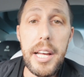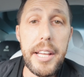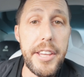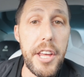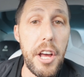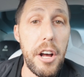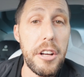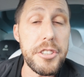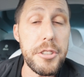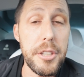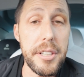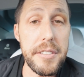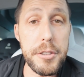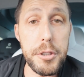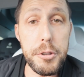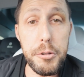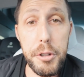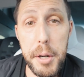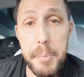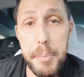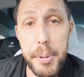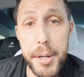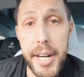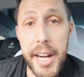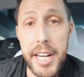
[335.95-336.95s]
They also have
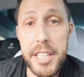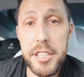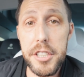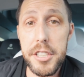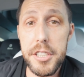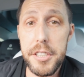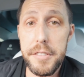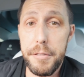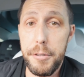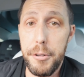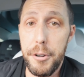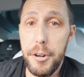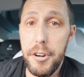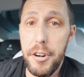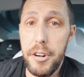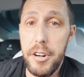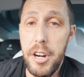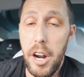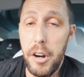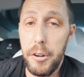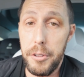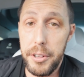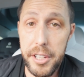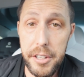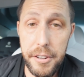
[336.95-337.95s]
screen protectors for
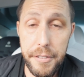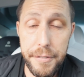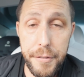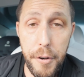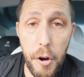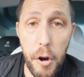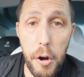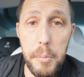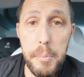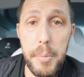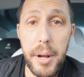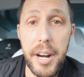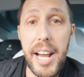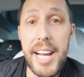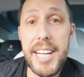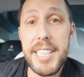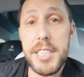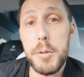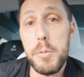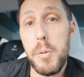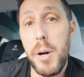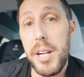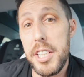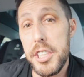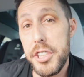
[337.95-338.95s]
not only your phone, but
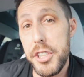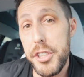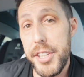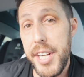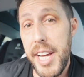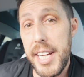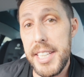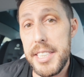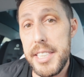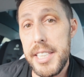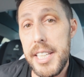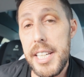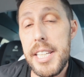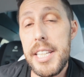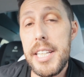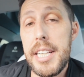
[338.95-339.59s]
as well as your Tesla.